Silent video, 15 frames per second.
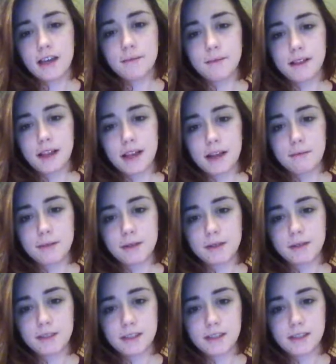I'm glad
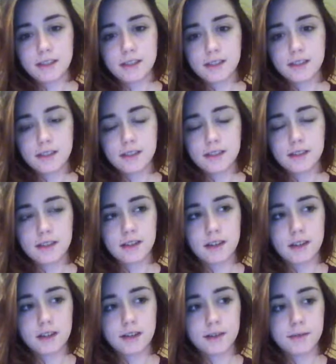about this.
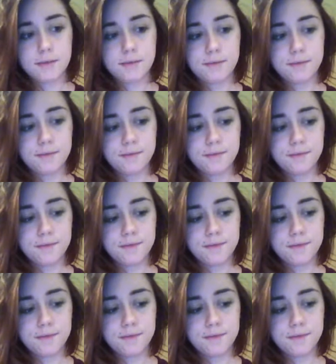I